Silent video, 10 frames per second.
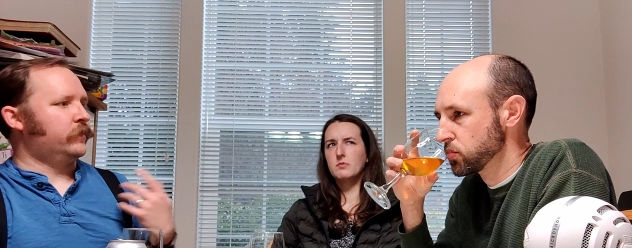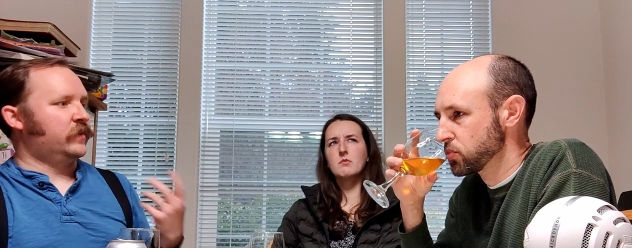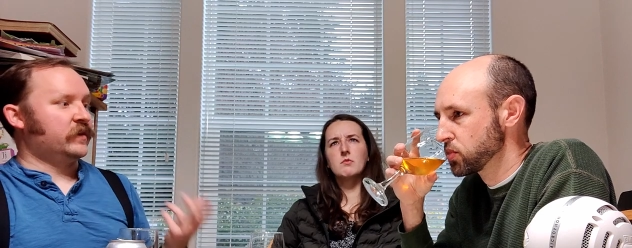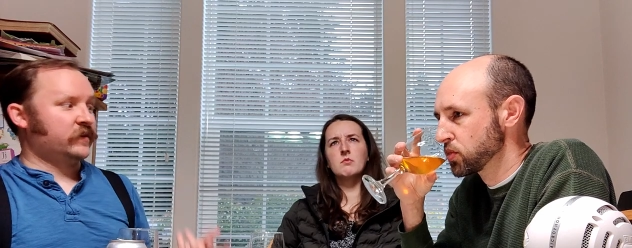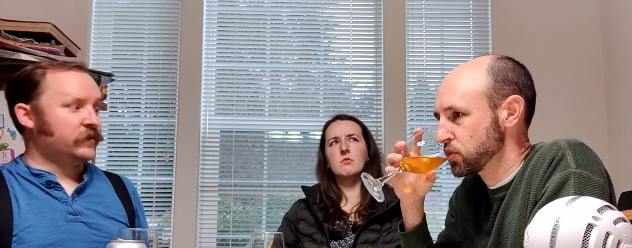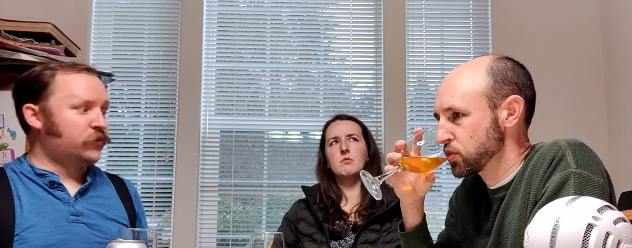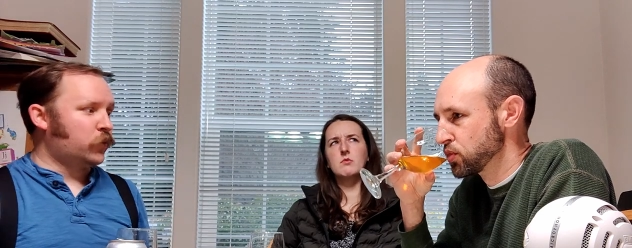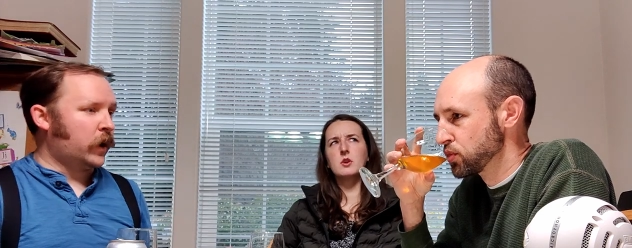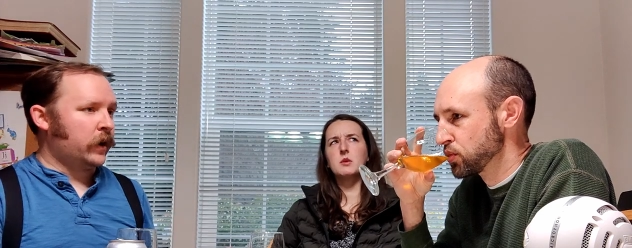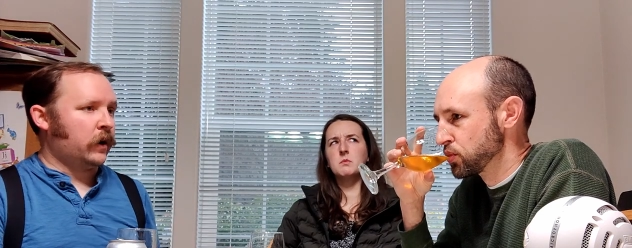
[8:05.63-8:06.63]
Speaker 1: This is
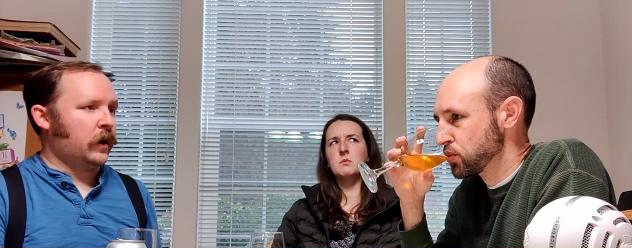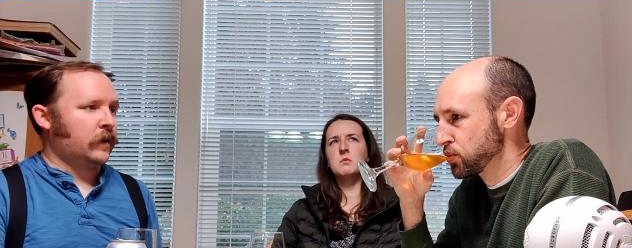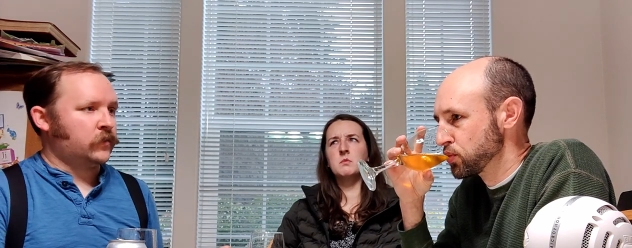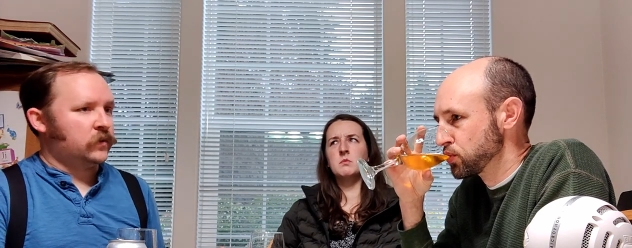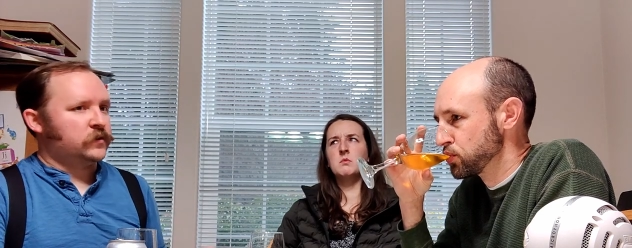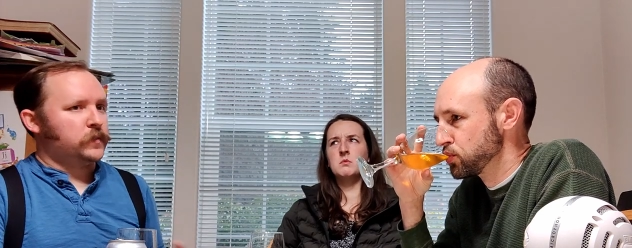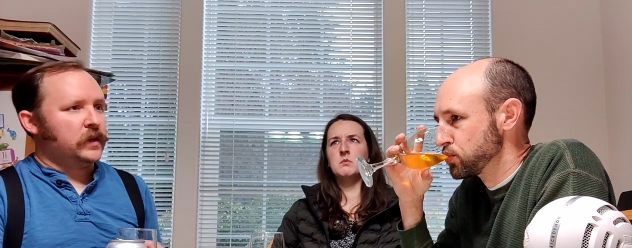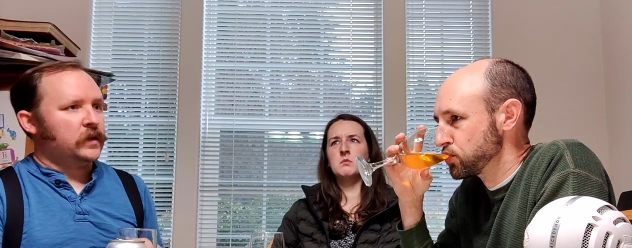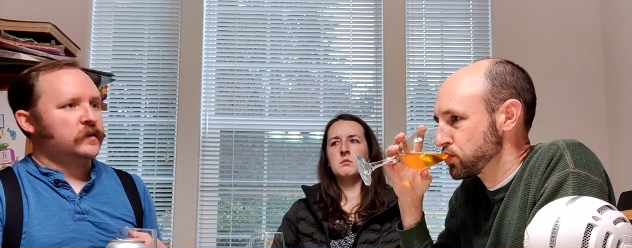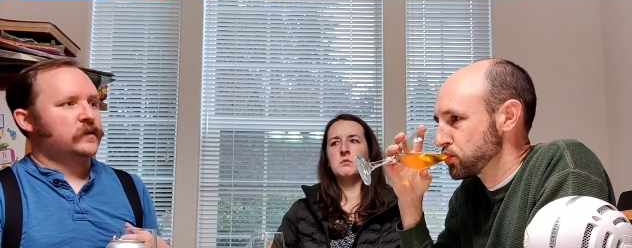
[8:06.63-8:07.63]
dry hopped, which
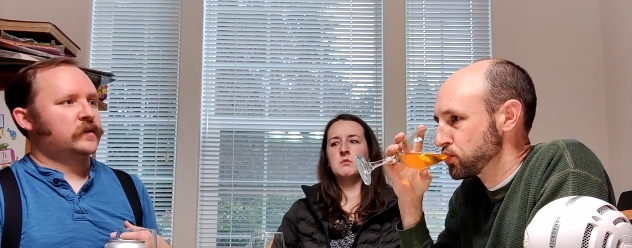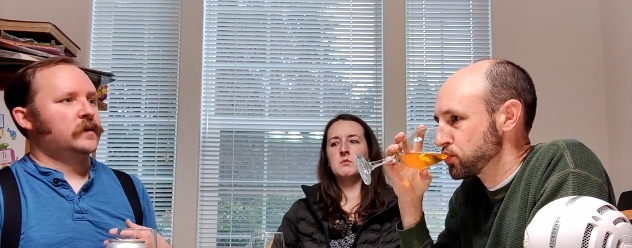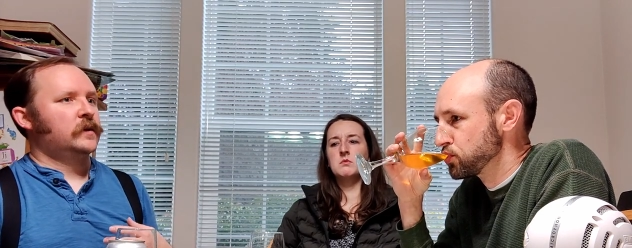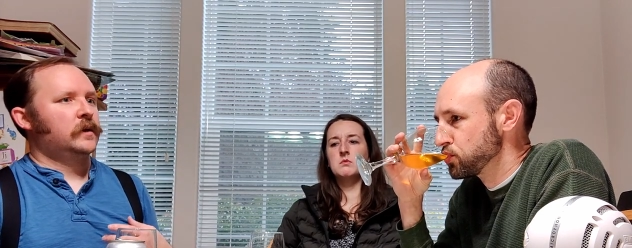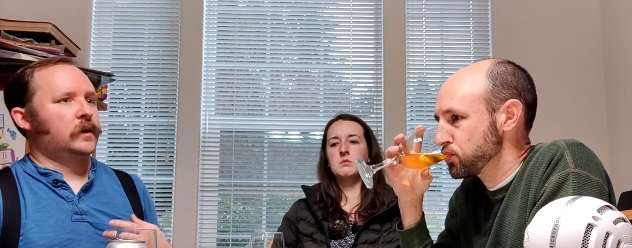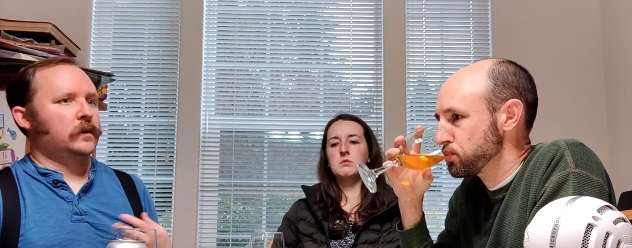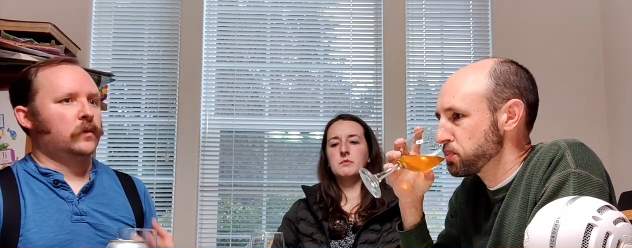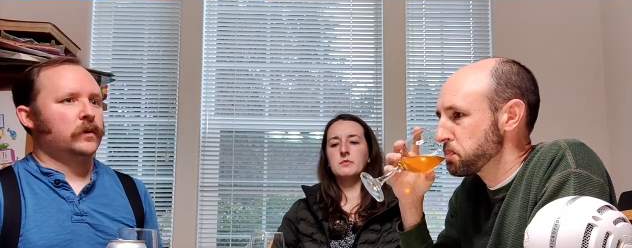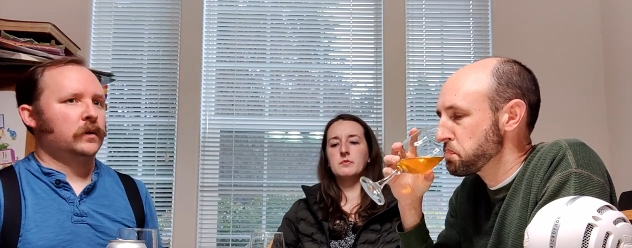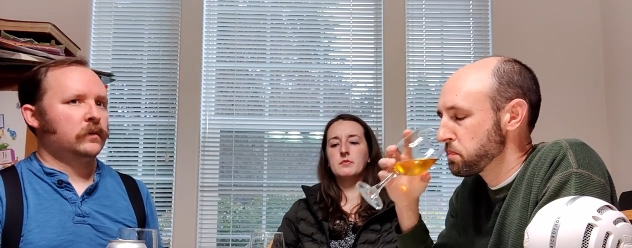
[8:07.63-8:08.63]
means
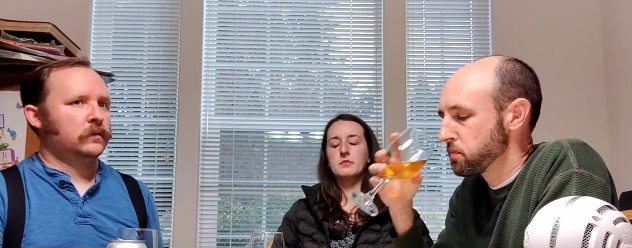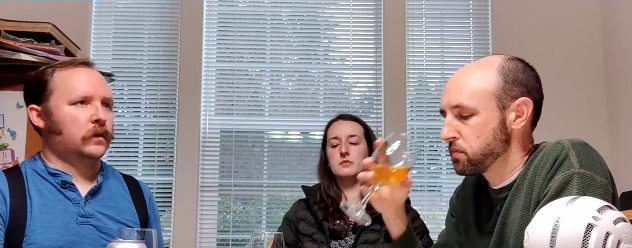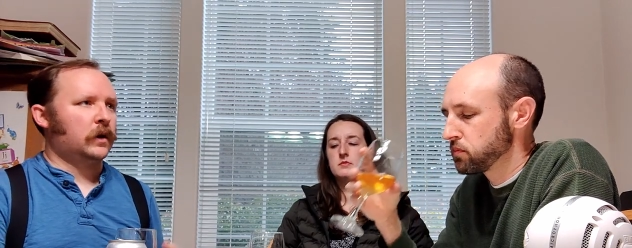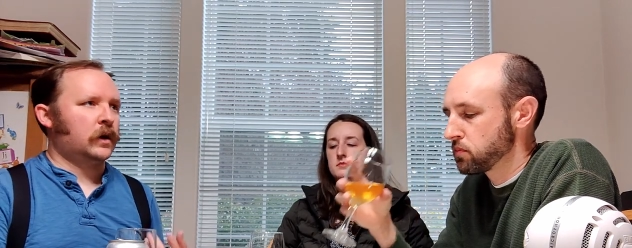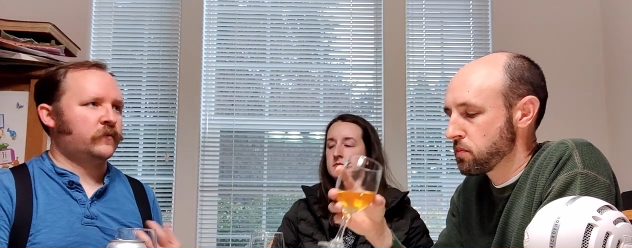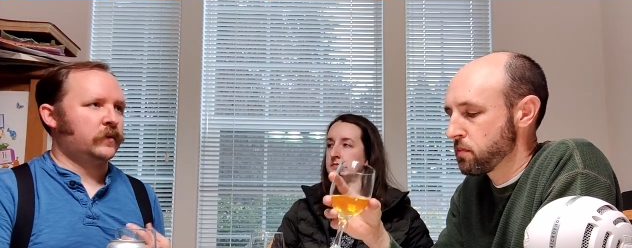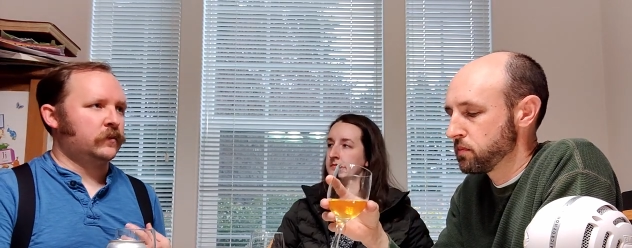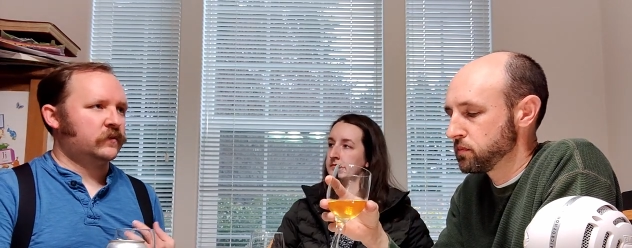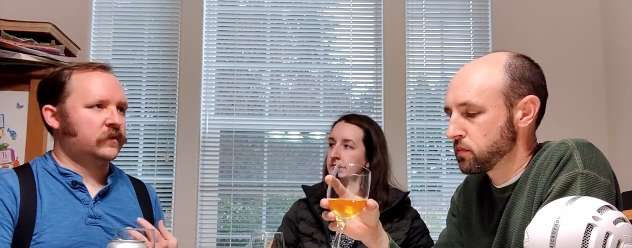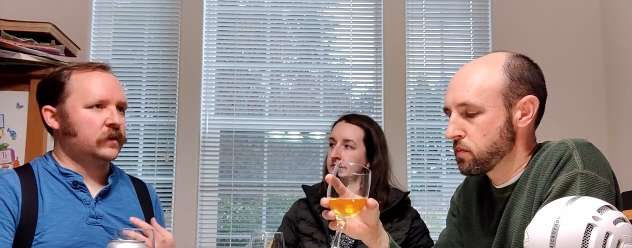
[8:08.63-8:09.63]
you don't
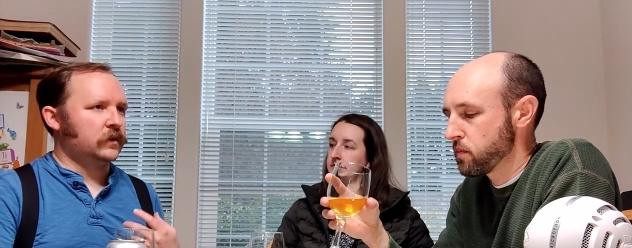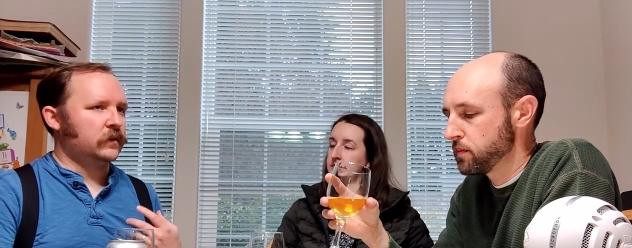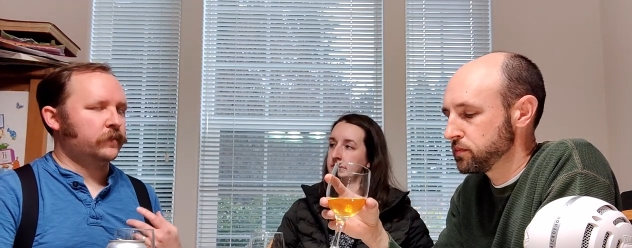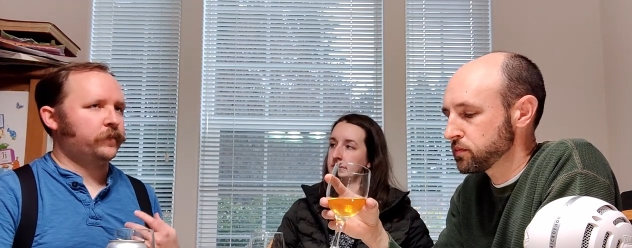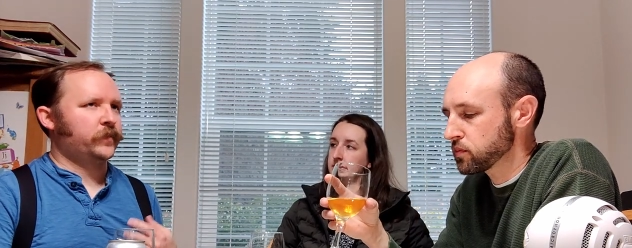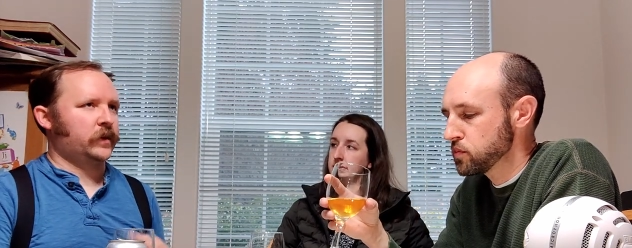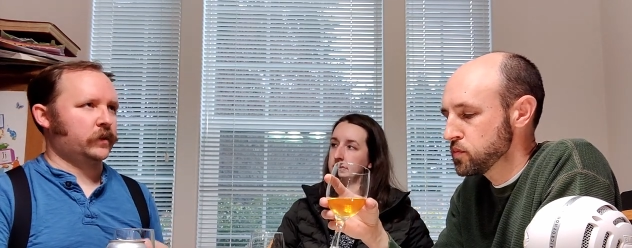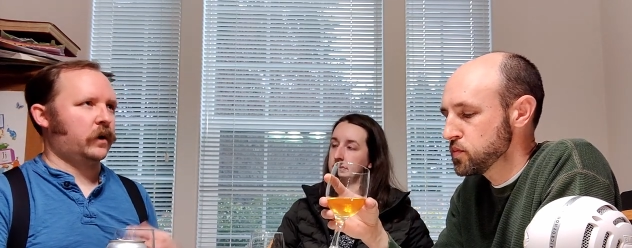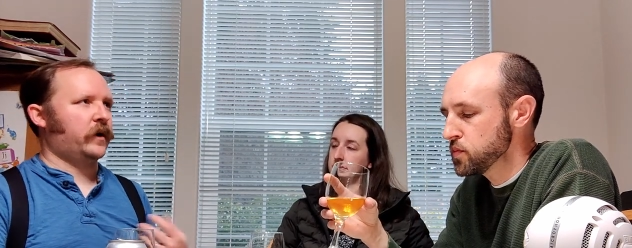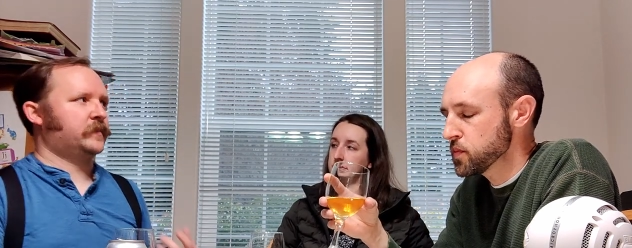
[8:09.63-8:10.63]
often see
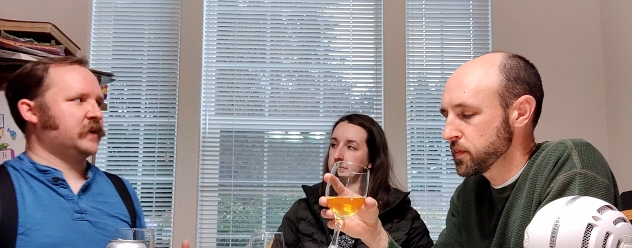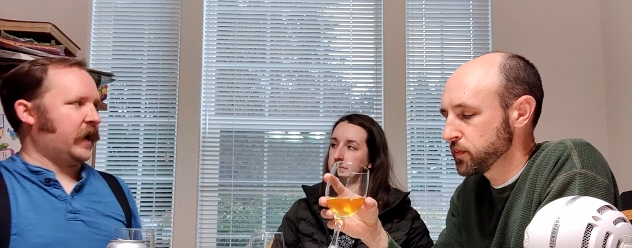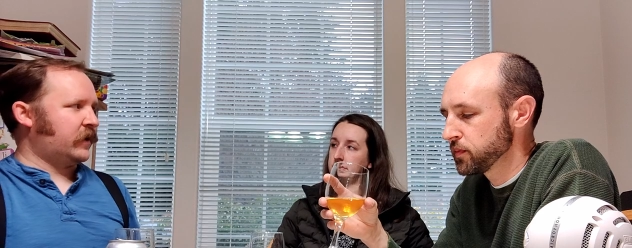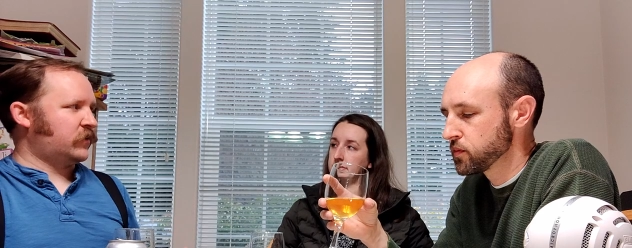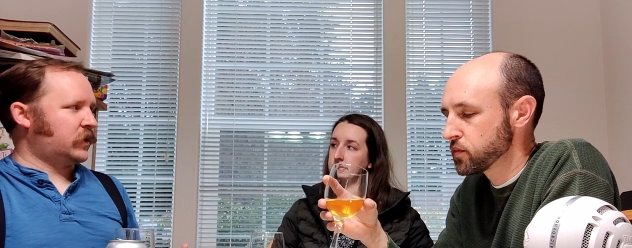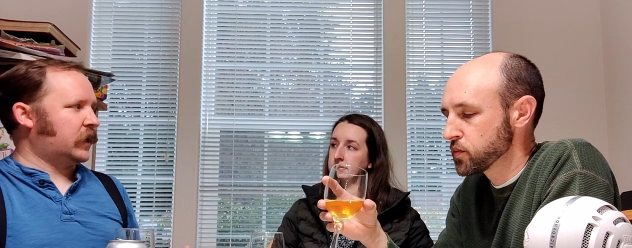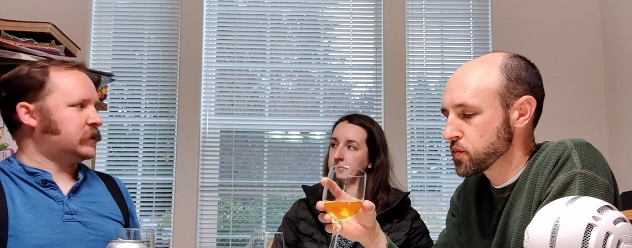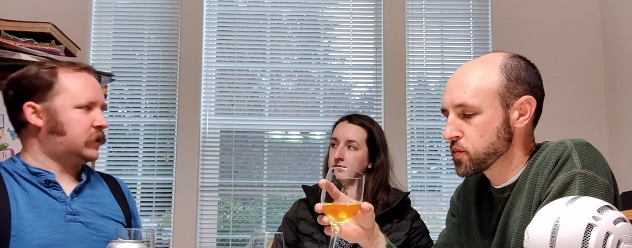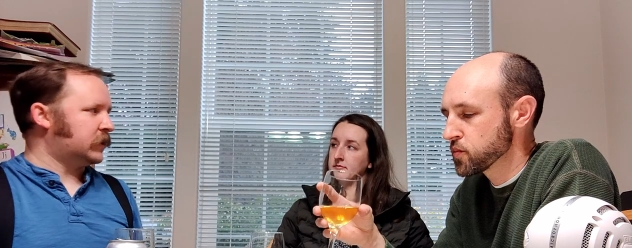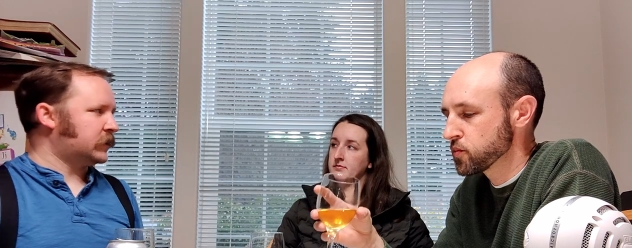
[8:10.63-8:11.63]
like the hops
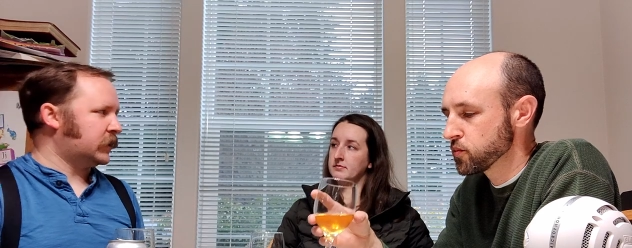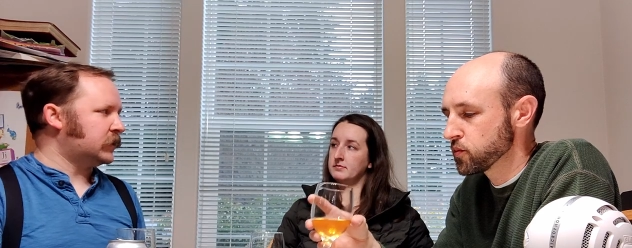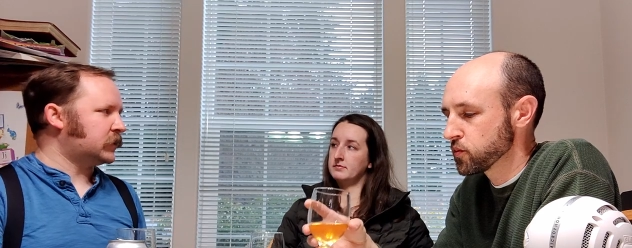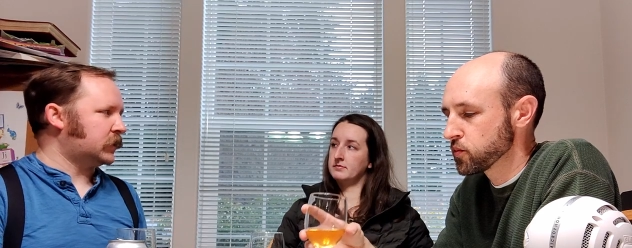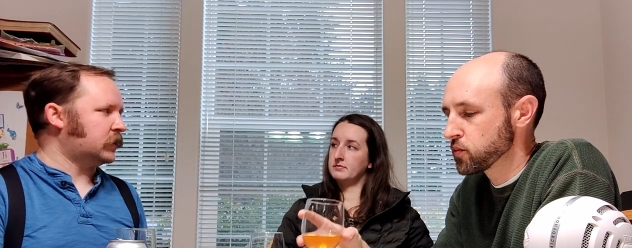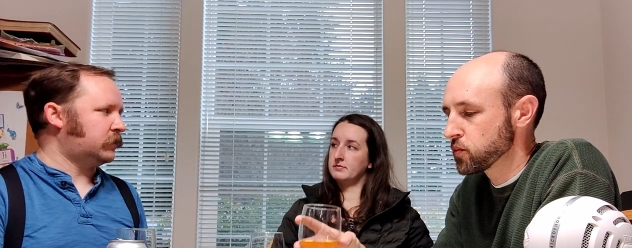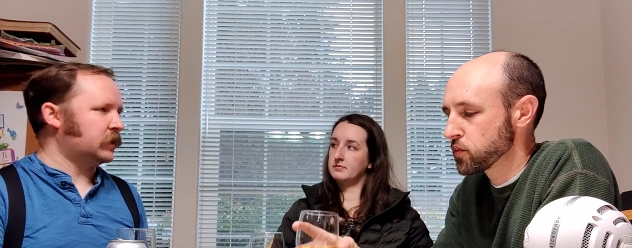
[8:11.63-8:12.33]
advertised in a Saison,